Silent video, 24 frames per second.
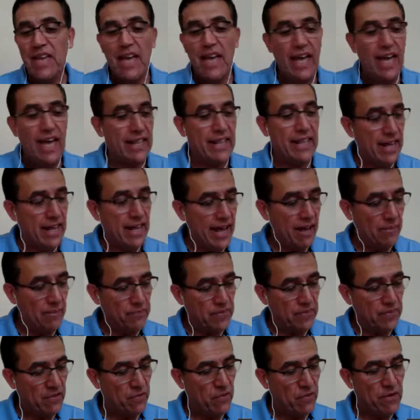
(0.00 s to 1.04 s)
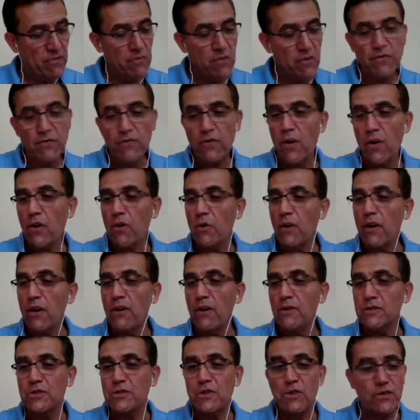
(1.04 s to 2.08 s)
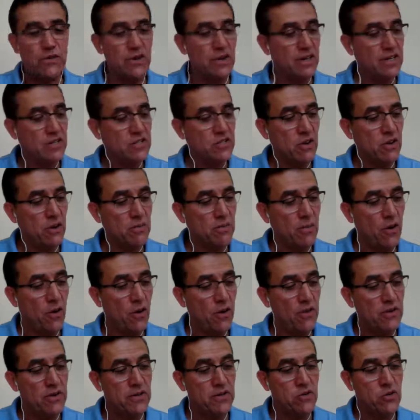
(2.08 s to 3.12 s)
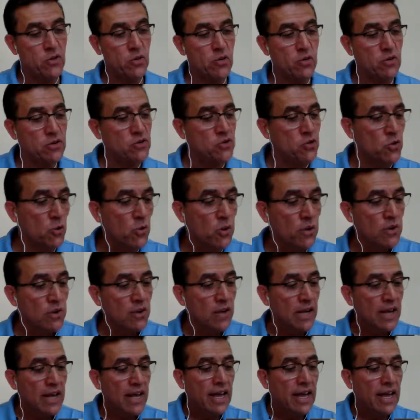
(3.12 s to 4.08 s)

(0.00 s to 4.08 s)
And if we move forward, also there are some other tools you will